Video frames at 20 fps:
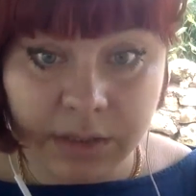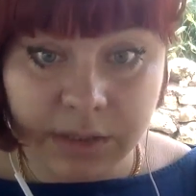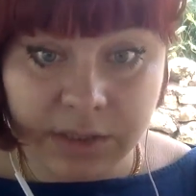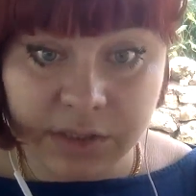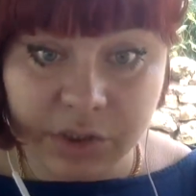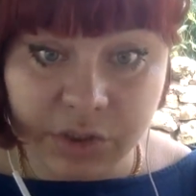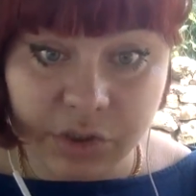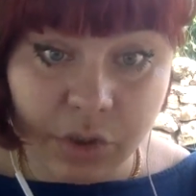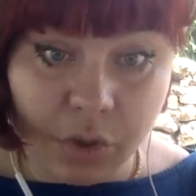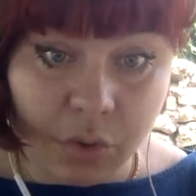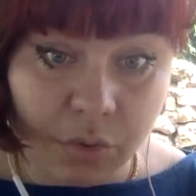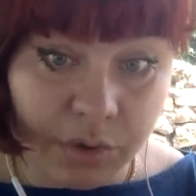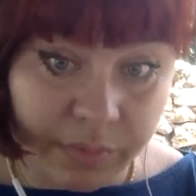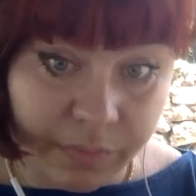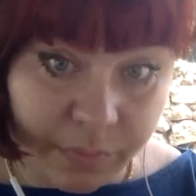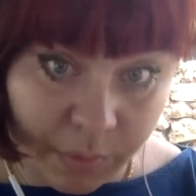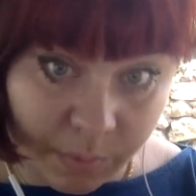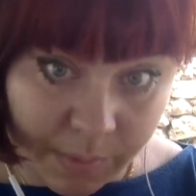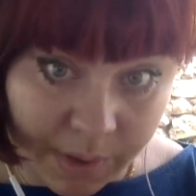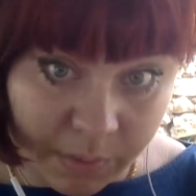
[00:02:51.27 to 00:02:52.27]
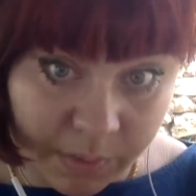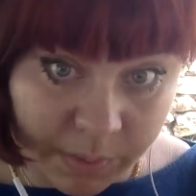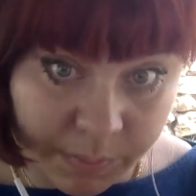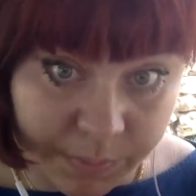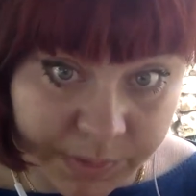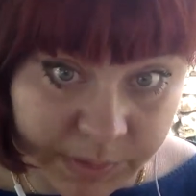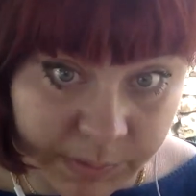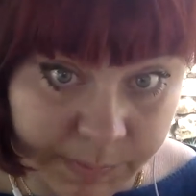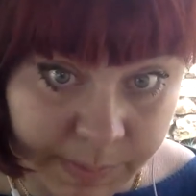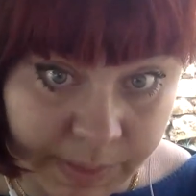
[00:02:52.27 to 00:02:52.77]
This is only from our
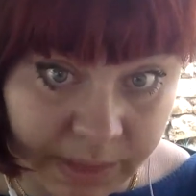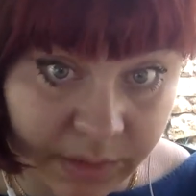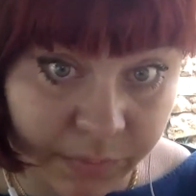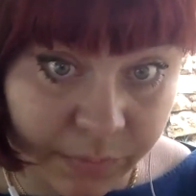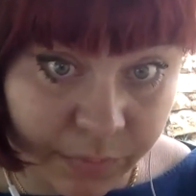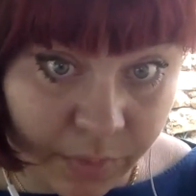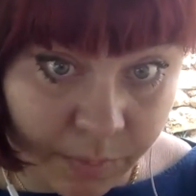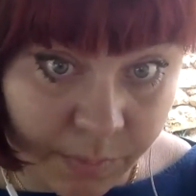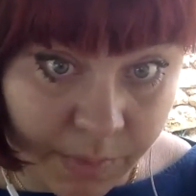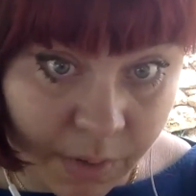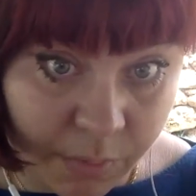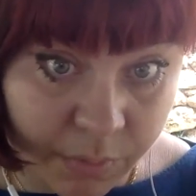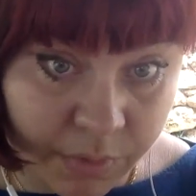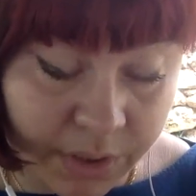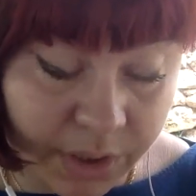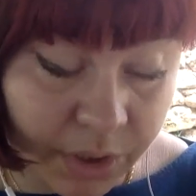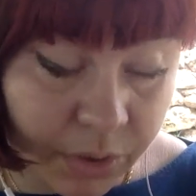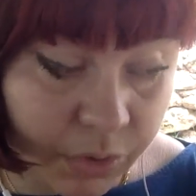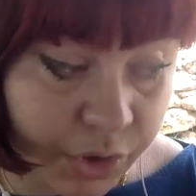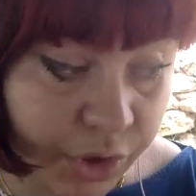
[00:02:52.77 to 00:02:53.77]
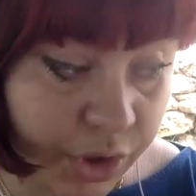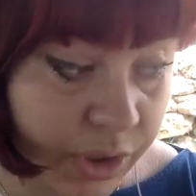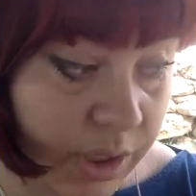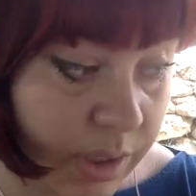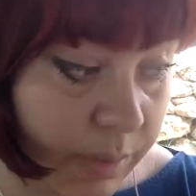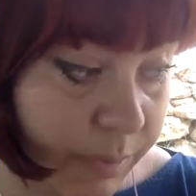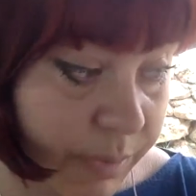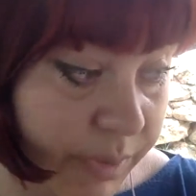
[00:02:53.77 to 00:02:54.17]
perspective, from our illusionary